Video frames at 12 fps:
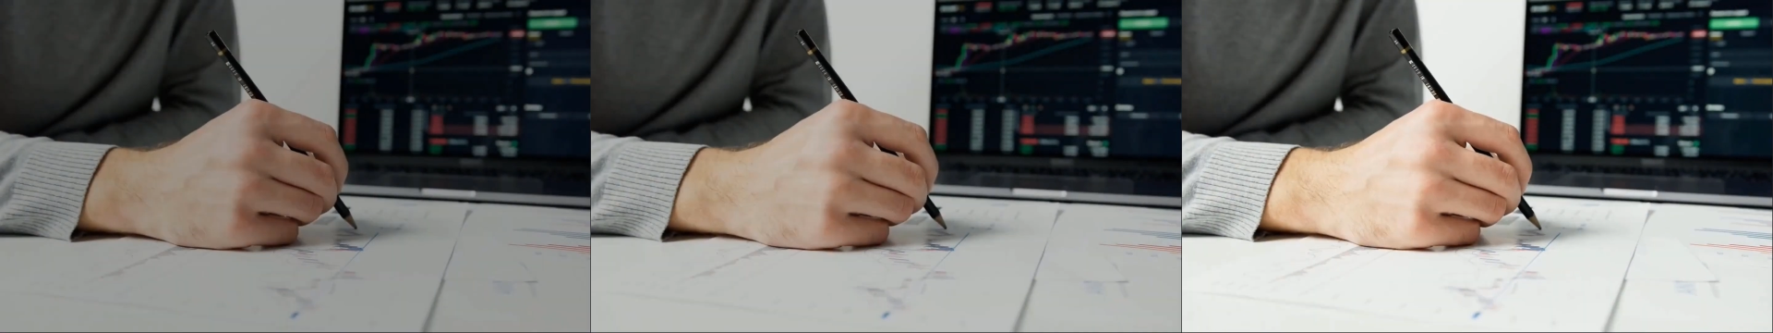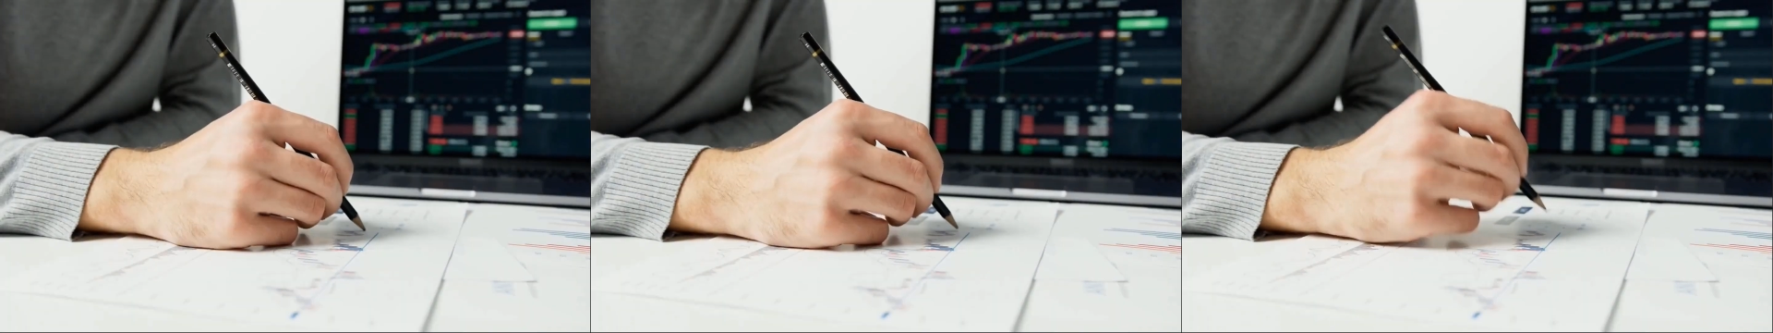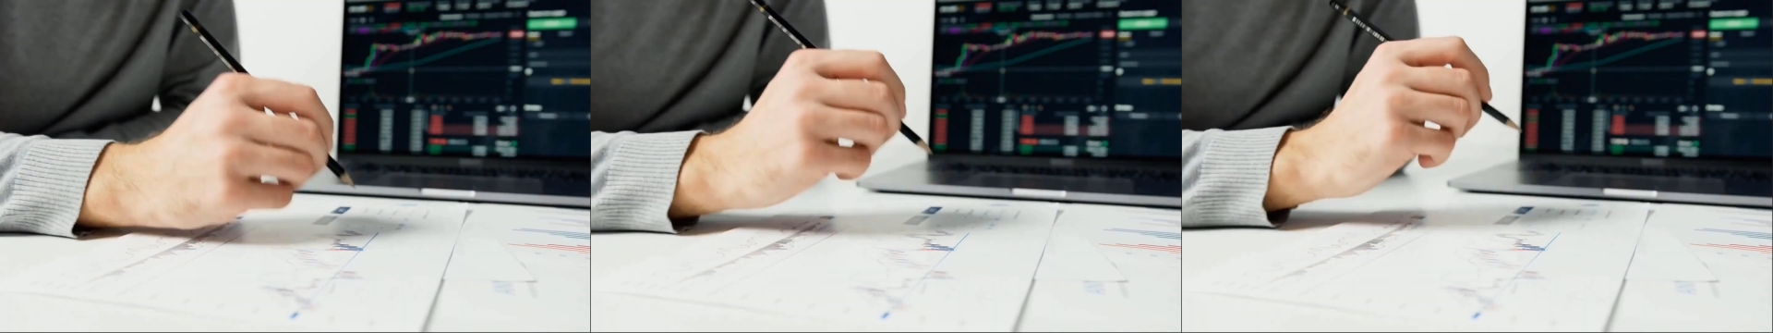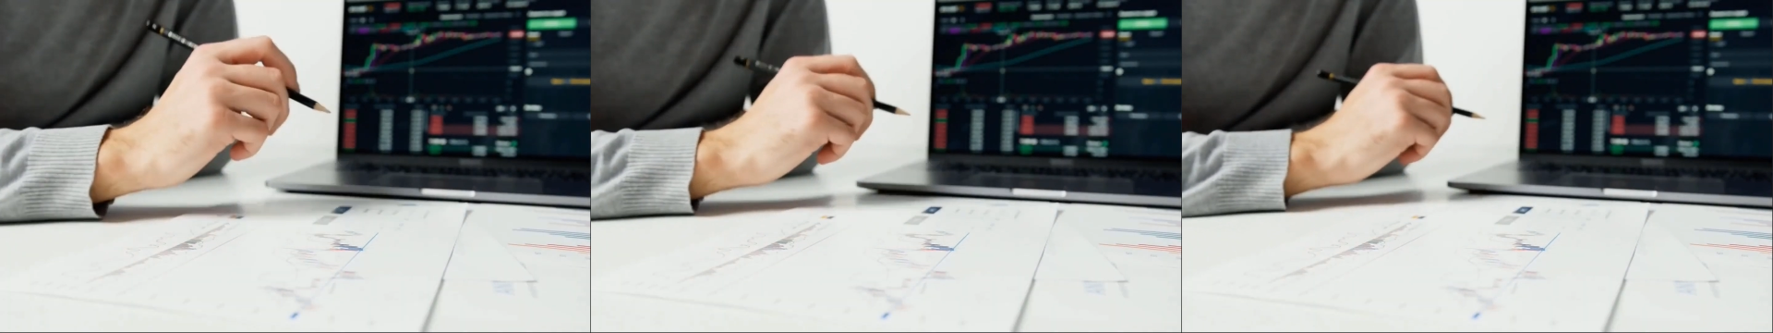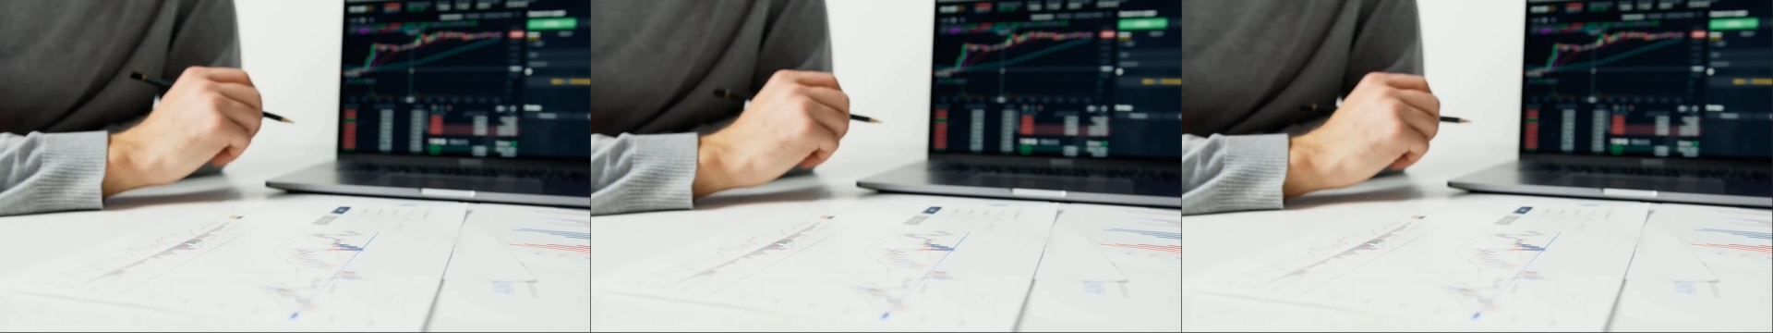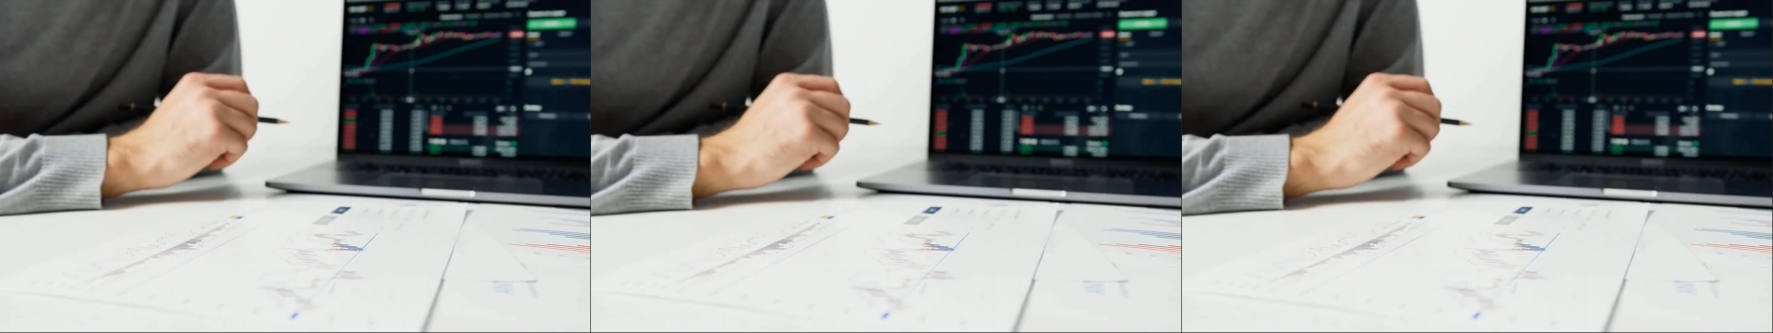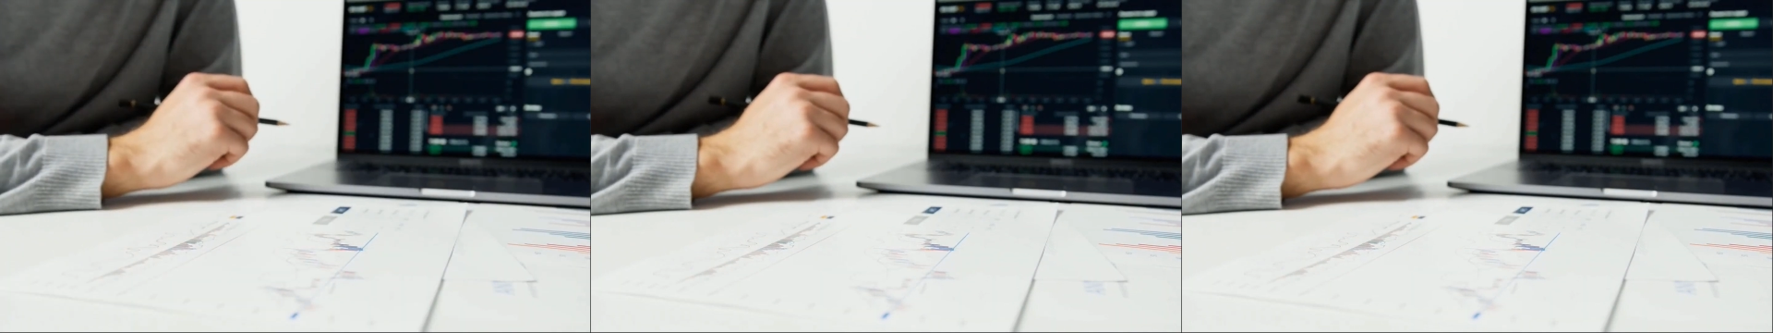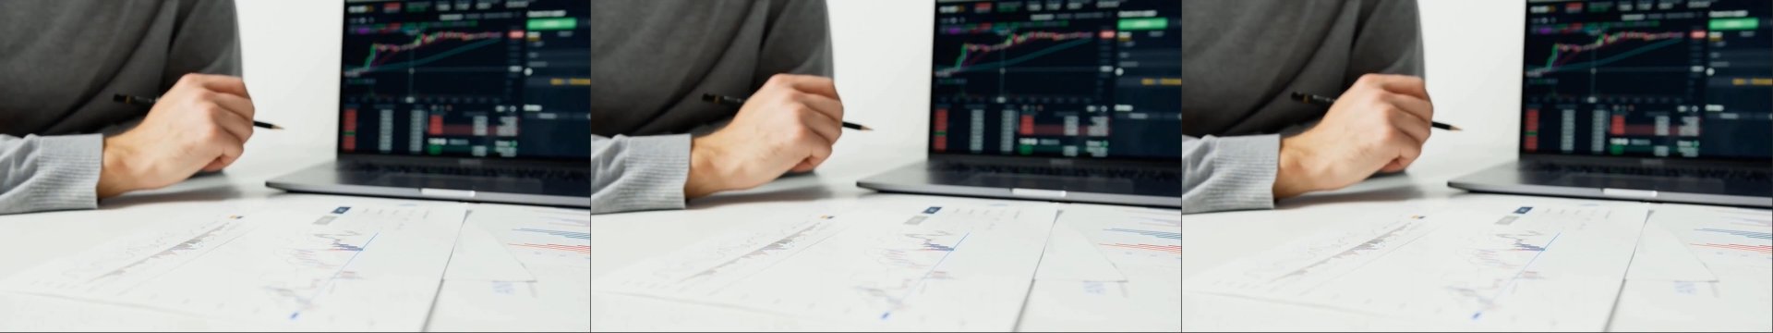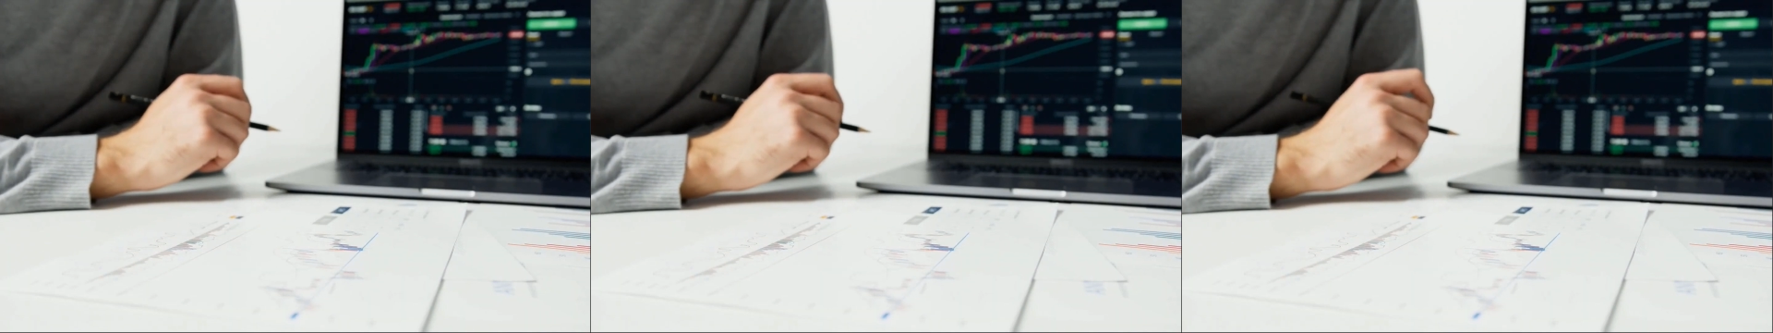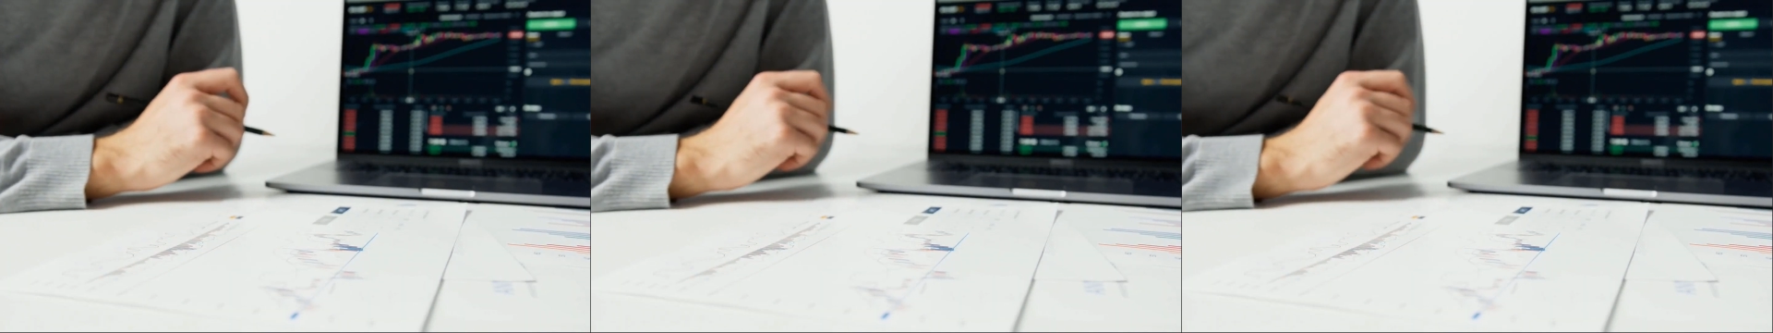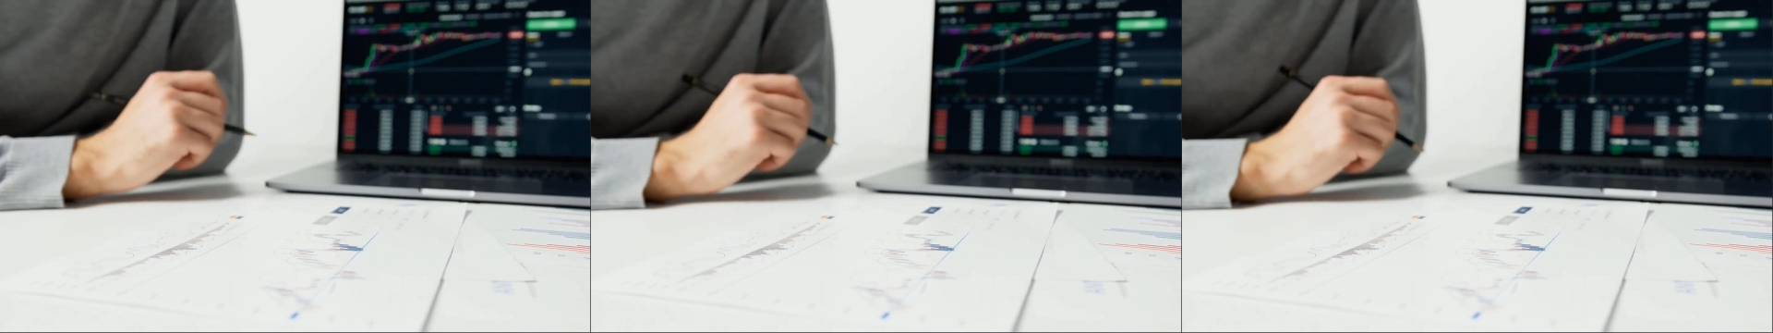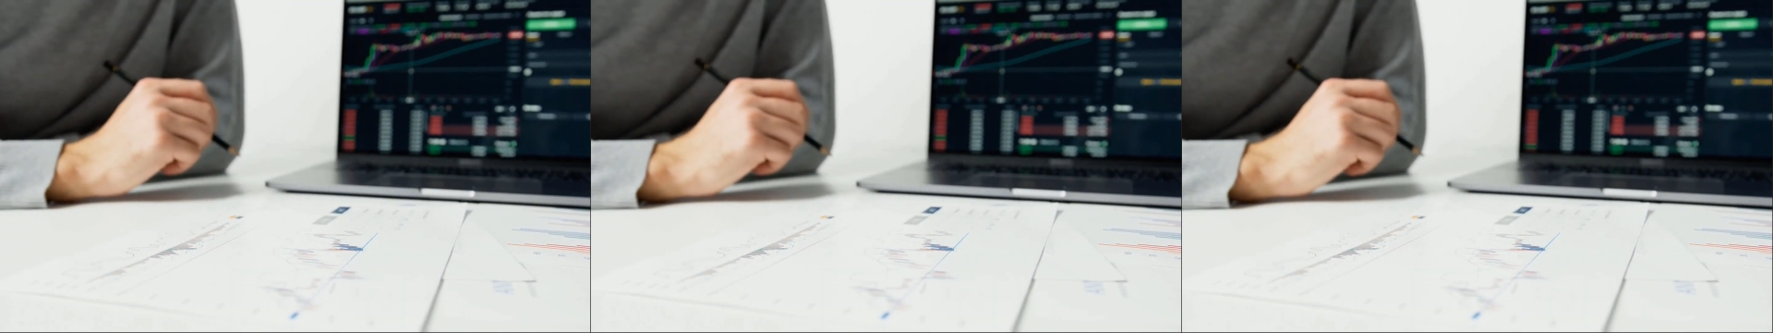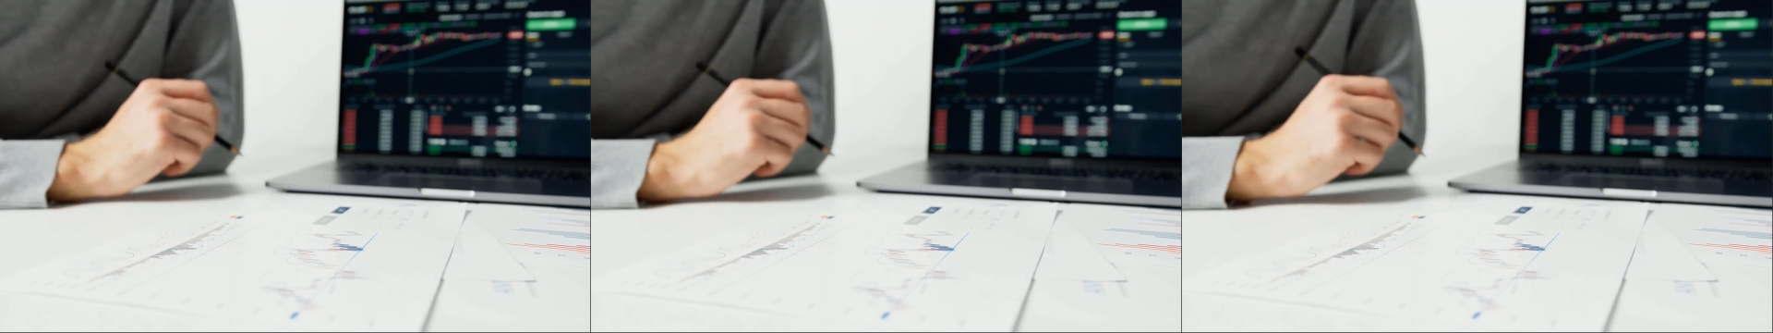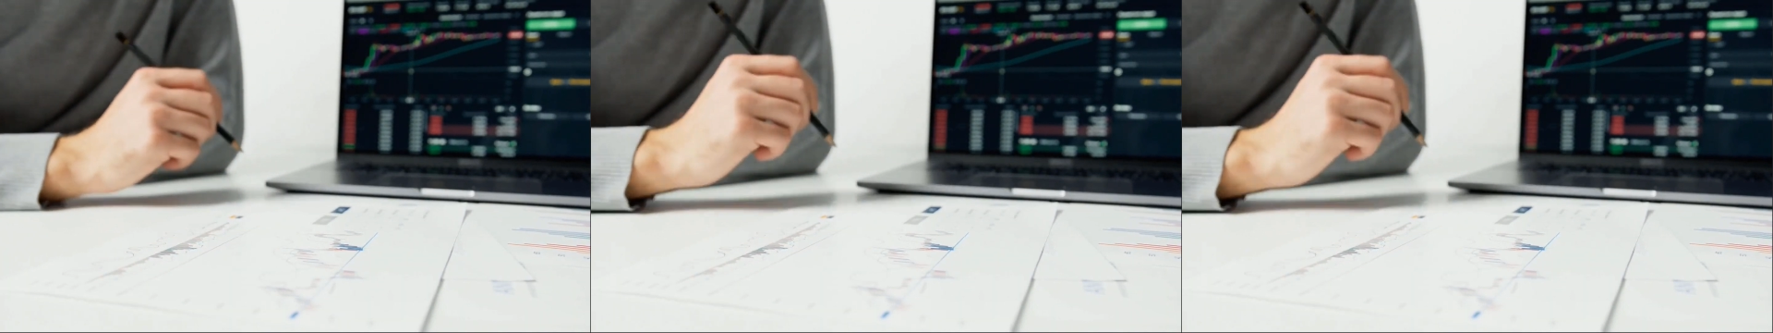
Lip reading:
No face is visible, so there are no lips to read.